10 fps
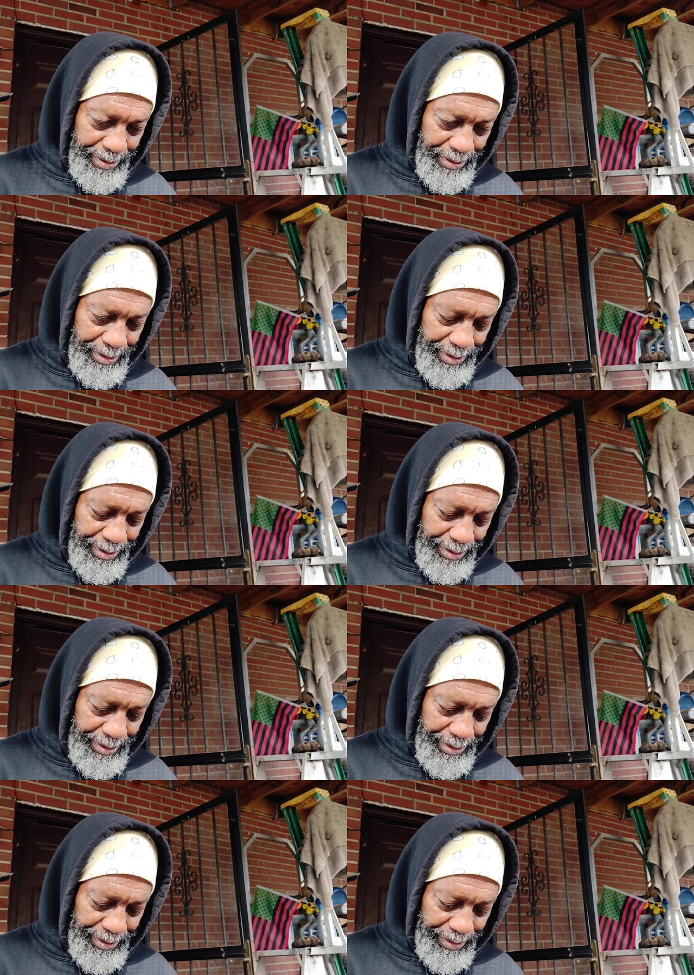
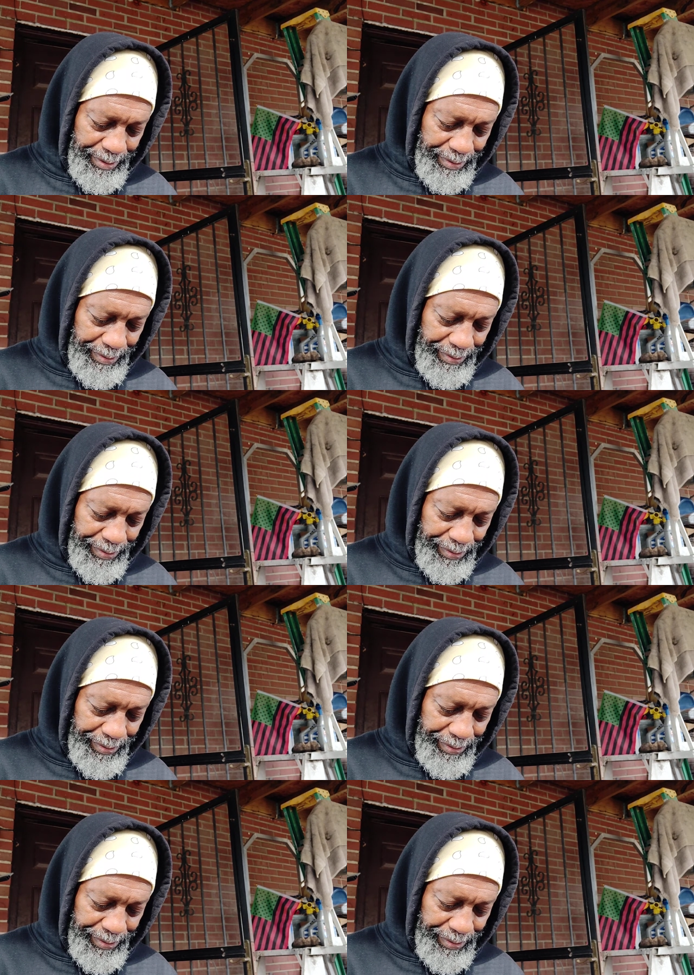No one is speaking in this clip.